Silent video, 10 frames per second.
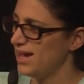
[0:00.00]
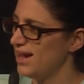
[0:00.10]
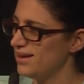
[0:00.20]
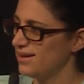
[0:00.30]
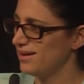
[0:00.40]

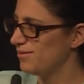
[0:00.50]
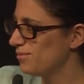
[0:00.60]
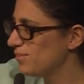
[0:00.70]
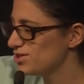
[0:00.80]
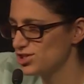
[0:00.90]
And
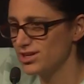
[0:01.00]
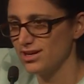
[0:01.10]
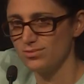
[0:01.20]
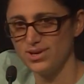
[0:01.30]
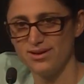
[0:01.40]

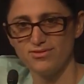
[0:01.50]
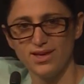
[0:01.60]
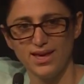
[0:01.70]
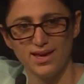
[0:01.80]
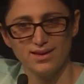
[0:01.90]
Michigan, we have the
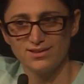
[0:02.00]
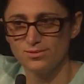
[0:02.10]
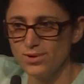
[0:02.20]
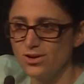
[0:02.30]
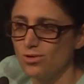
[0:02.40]
hand,
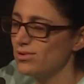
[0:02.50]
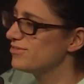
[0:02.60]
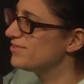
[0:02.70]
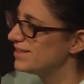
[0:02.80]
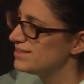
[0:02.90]
and we know where
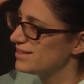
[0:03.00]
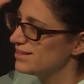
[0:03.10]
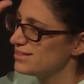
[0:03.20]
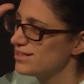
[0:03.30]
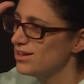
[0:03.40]
Flint
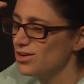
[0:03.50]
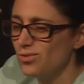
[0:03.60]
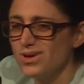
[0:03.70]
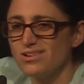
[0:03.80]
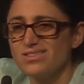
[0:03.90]
is.
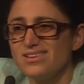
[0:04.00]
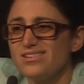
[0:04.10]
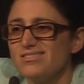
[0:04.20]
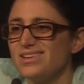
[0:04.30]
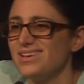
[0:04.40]
We are
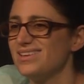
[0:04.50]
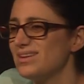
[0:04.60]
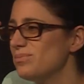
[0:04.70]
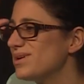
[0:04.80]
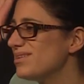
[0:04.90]
literally in
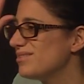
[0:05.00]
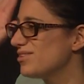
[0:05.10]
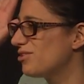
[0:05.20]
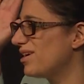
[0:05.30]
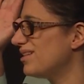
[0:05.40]
the middle of
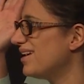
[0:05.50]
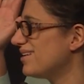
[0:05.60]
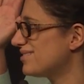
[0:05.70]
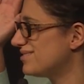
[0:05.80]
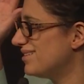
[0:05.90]
the Great
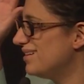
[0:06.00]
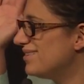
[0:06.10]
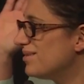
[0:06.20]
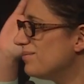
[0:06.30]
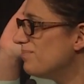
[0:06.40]
Lakes,
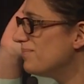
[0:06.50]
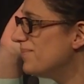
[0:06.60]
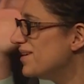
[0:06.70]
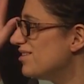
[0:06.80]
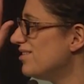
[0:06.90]
in the
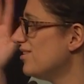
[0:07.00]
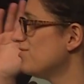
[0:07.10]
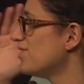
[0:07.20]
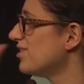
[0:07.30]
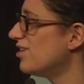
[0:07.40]
middle of the